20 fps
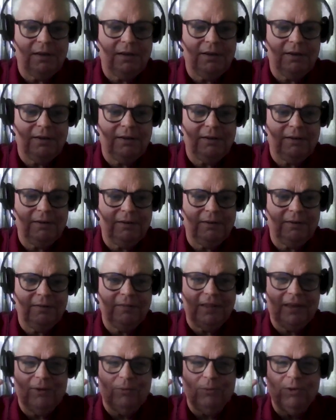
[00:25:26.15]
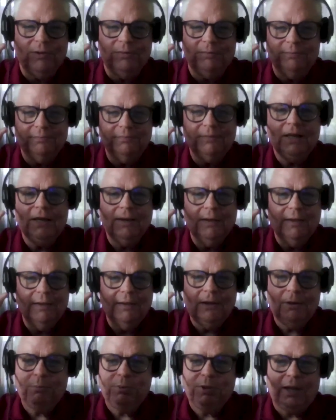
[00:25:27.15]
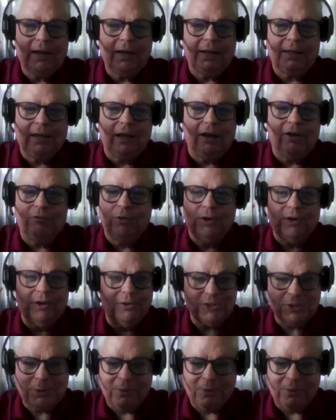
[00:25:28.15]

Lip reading: that apply to California.